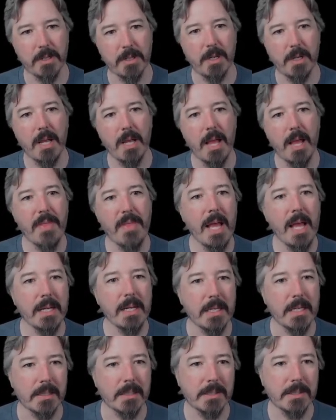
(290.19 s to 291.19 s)
and that
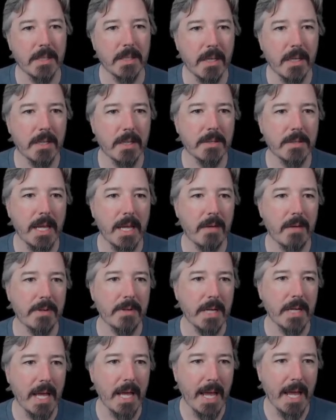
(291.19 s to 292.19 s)
is they have an
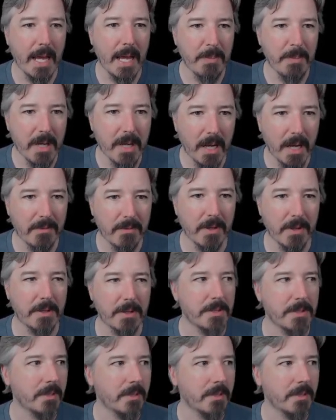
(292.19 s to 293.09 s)
API version,